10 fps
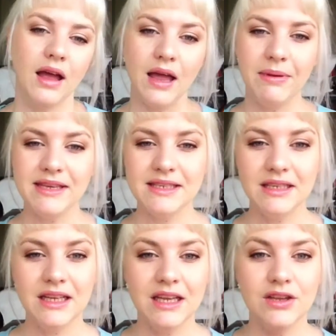I
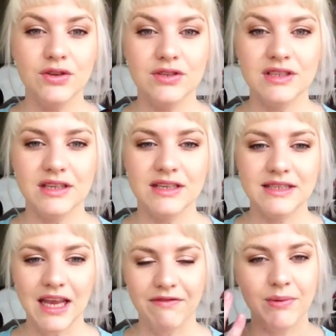basically use
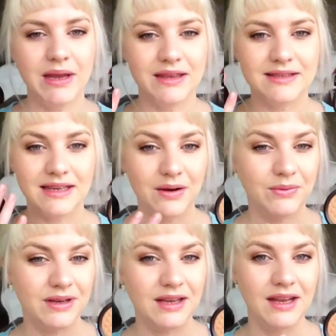this everywhere the
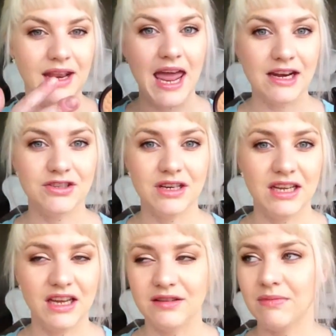sun would
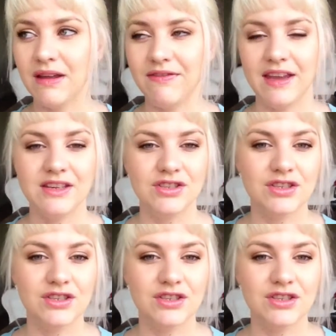naturally hit my face,